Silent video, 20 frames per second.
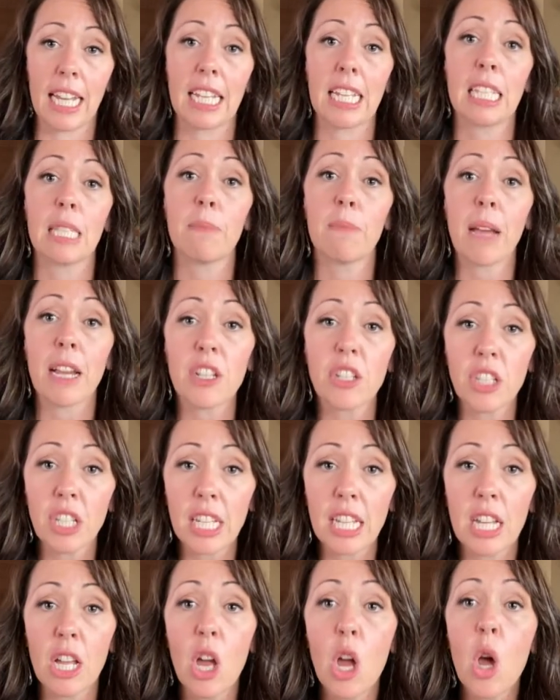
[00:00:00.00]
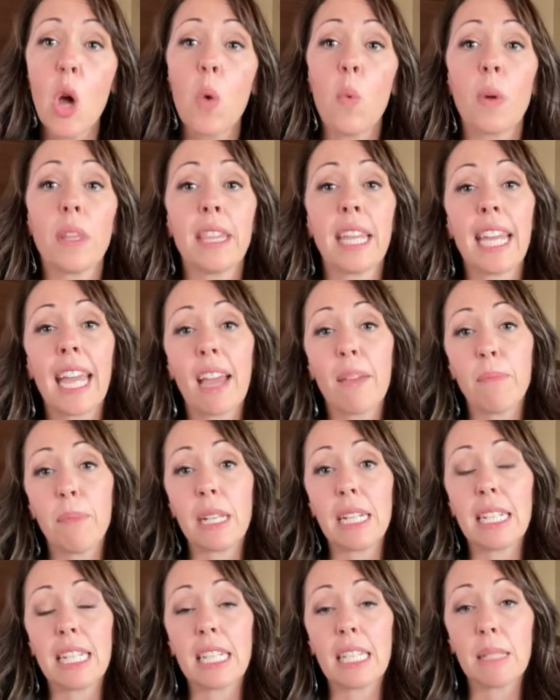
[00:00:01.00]
especially when they have
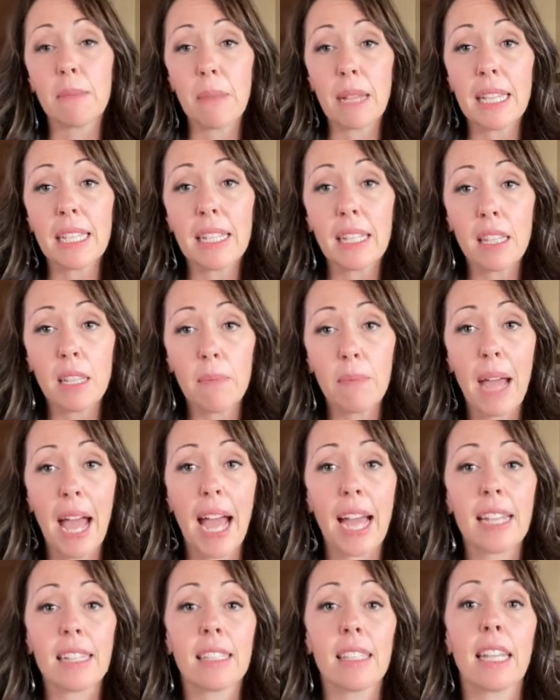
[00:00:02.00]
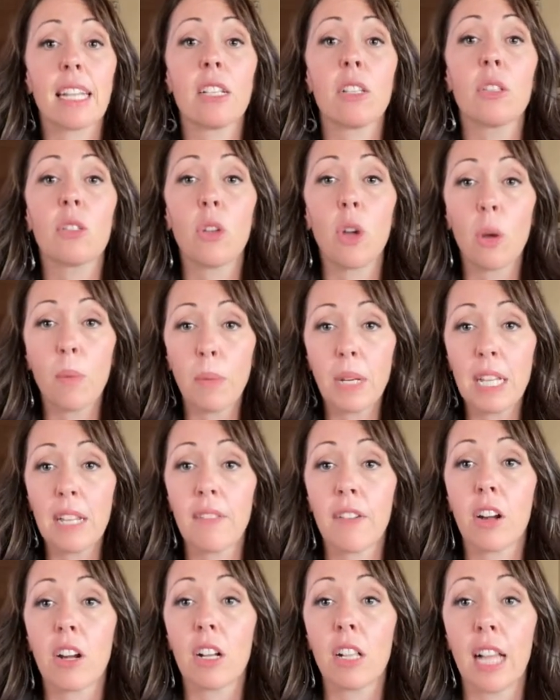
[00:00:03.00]
been dismissed in the past, like so many
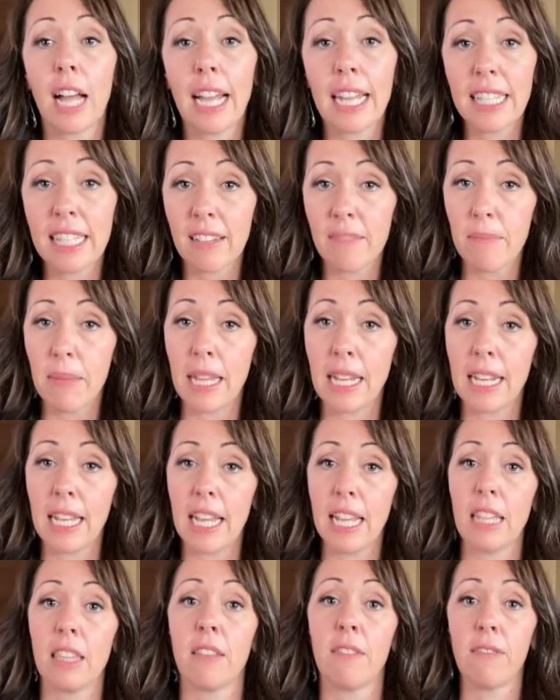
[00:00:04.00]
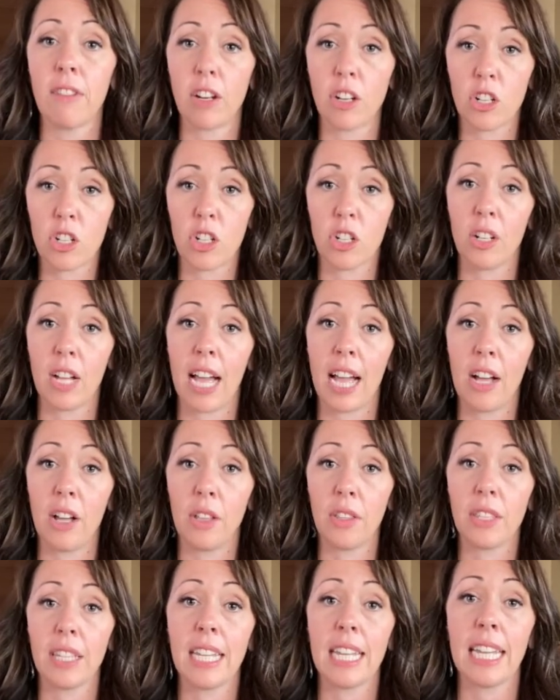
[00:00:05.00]
of our clients have been in the functional
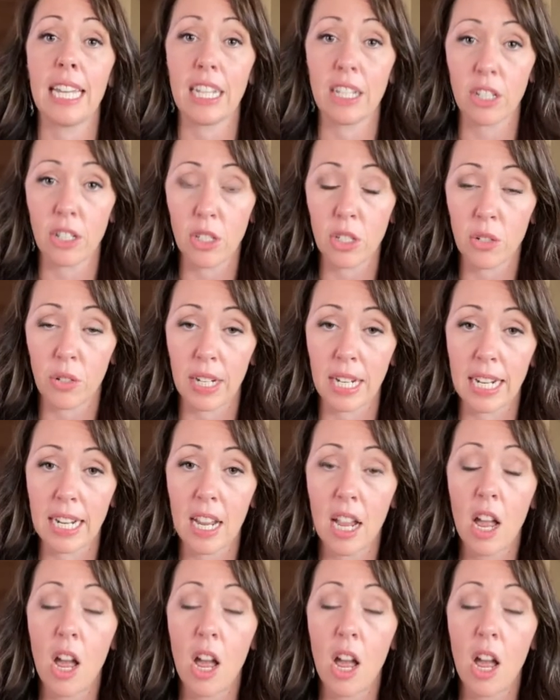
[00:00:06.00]
health industry.